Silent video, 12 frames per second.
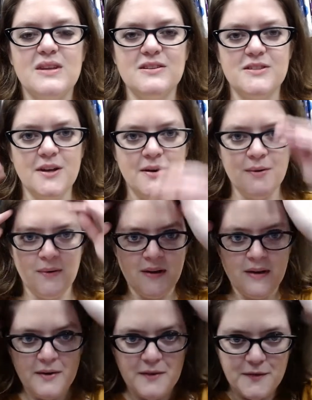So
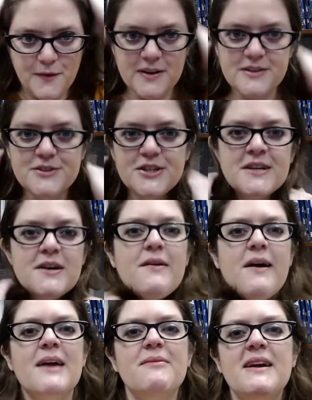for Jingo,
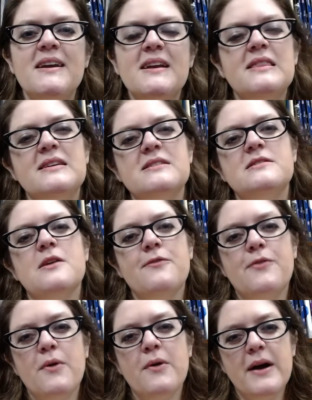I rated this
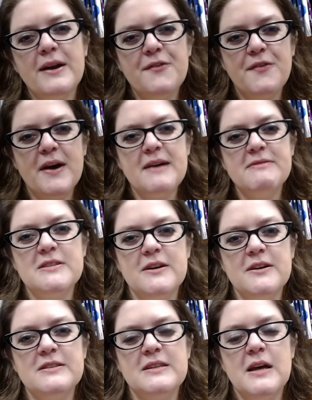four out of five
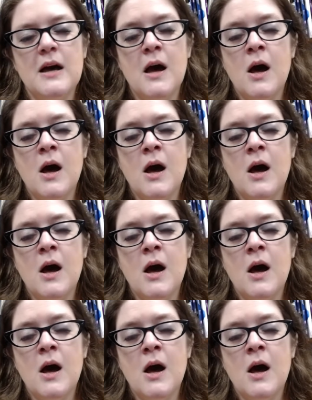stars.